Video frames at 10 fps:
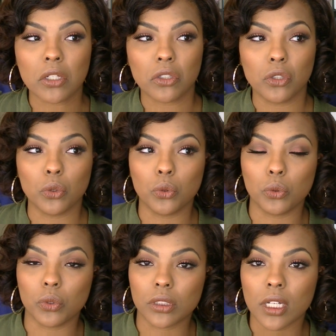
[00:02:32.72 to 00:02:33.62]

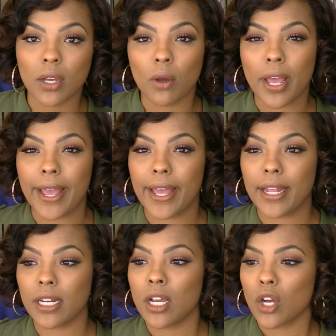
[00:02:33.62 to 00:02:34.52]
lose
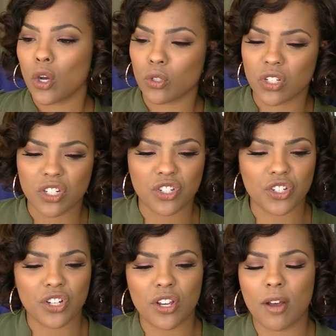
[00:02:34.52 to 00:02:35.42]
and go to the
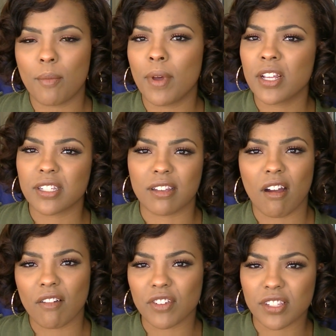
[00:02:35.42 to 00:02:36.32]
gym,
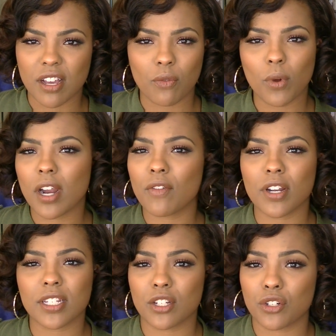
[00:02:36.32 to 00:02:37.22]
starve yourself, whatever it
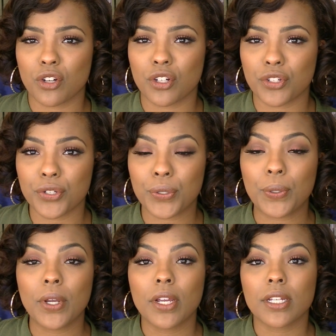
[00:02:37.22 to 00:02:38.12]
is that you're going to do
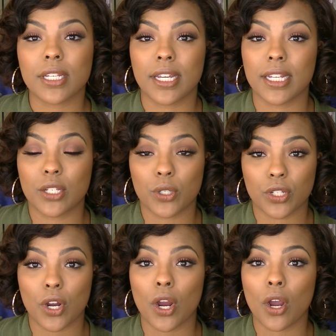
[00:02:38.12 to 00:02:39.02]
to get to a
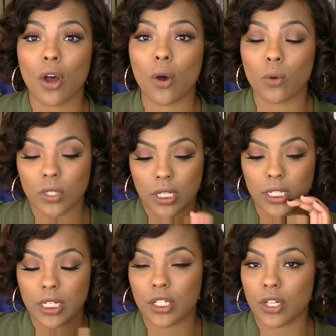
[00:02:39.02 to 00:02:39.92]
certain goal, to get
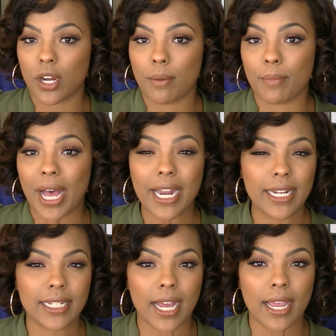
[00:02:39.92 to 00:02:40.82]
to the certain body
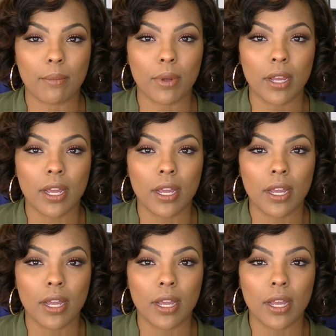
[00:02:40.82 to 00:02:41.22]
type,